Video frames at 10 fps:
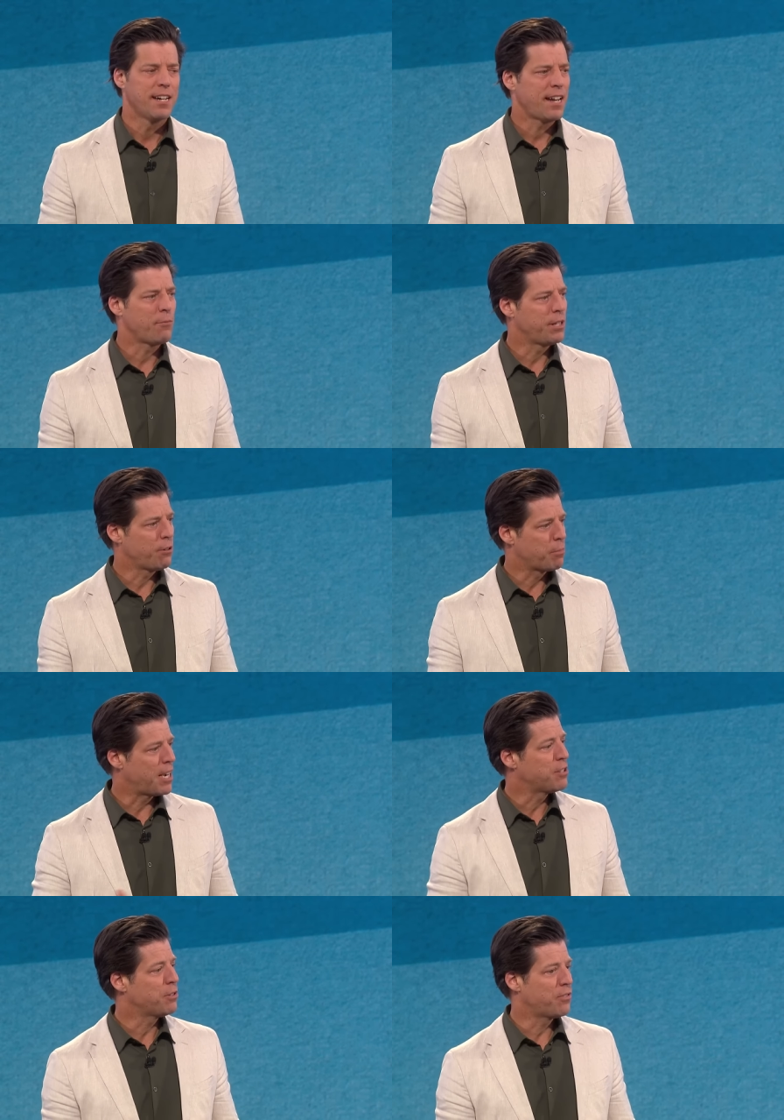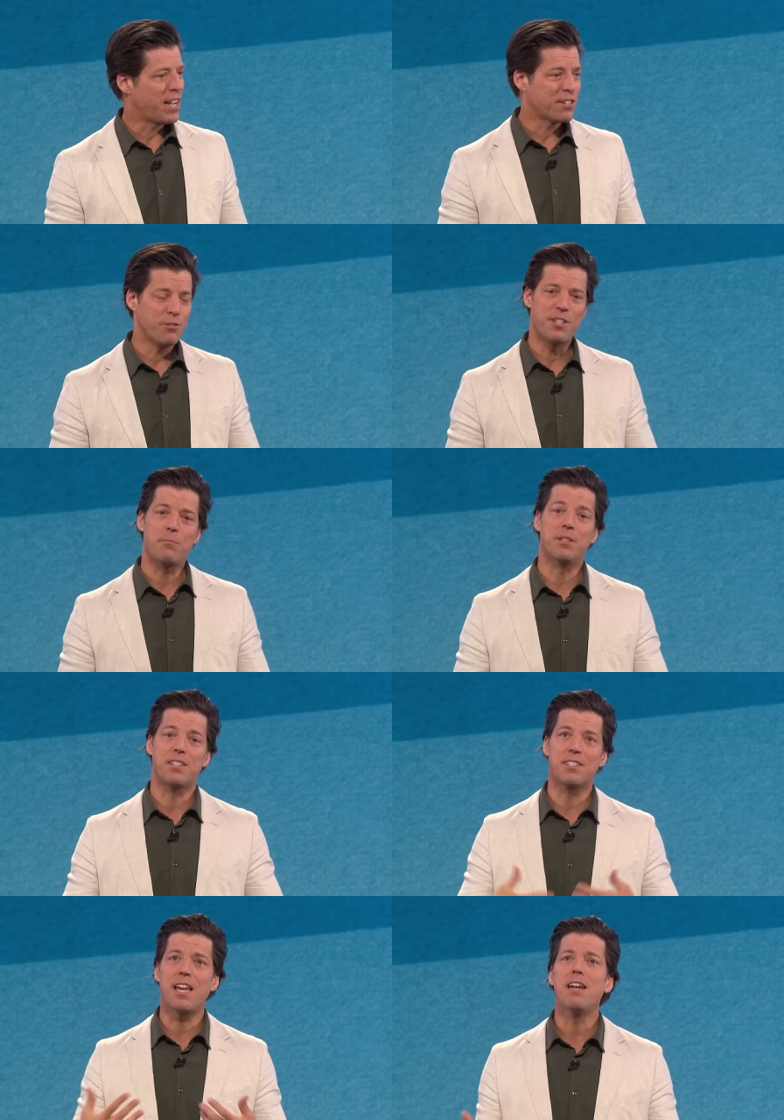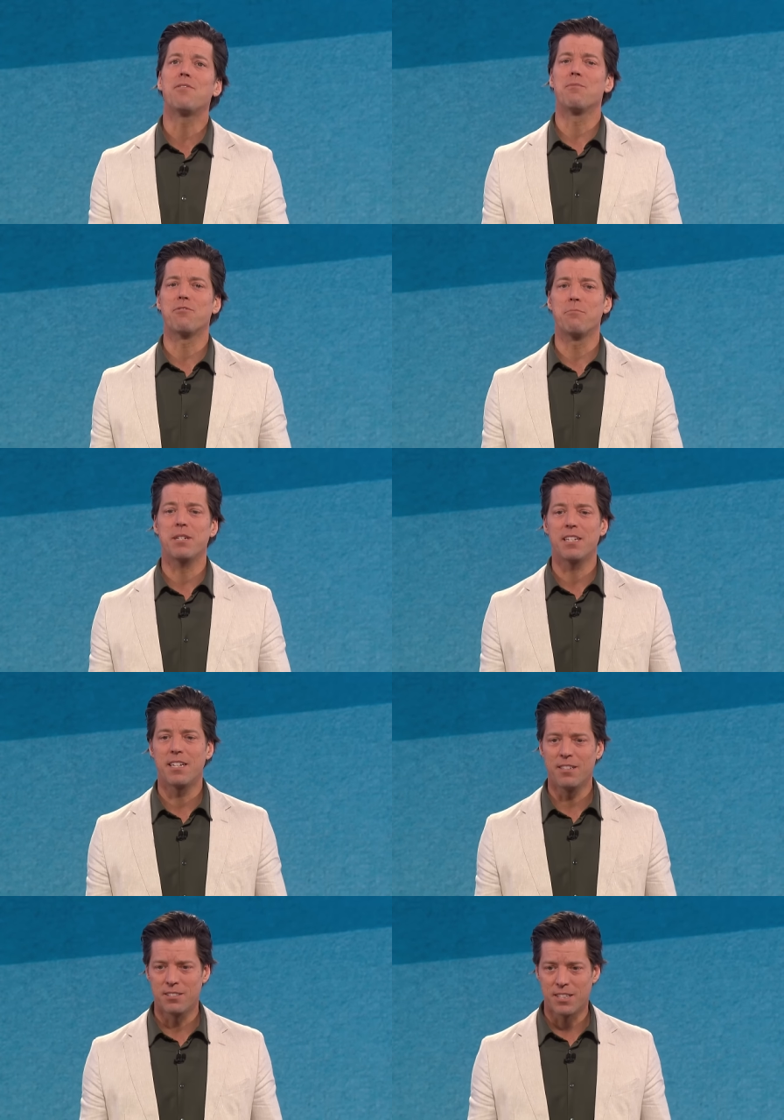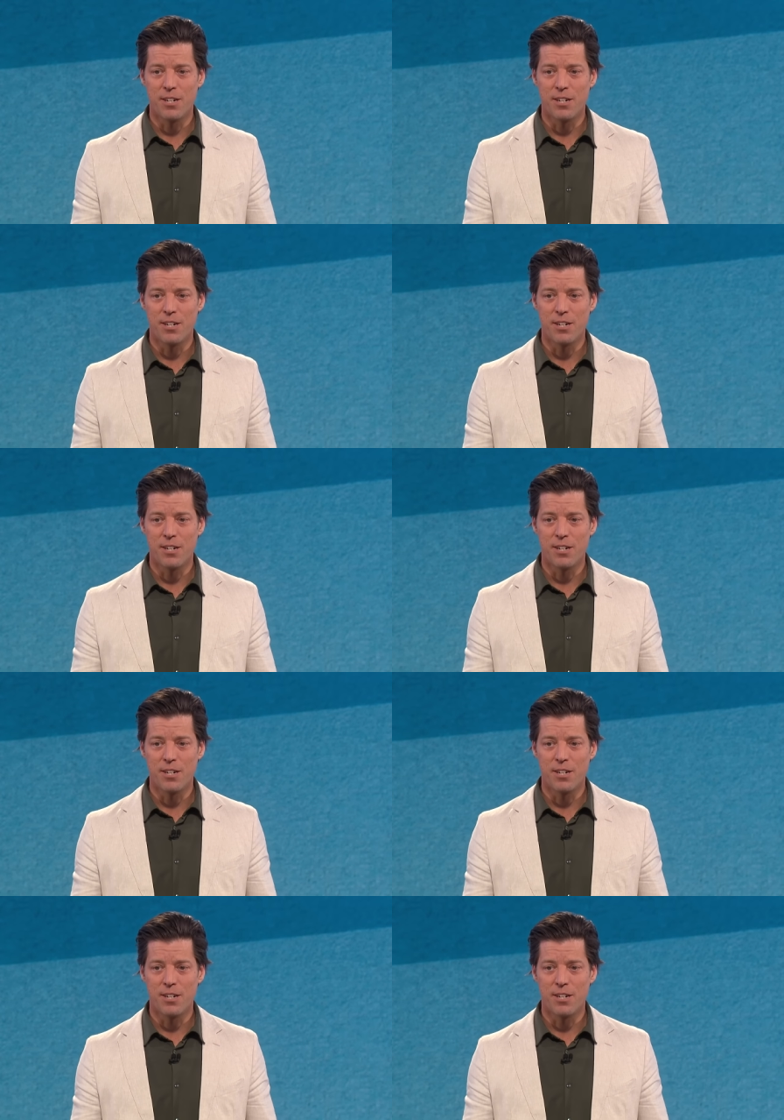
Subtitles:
And when they were brought to his factory, he was able to save them from being killed.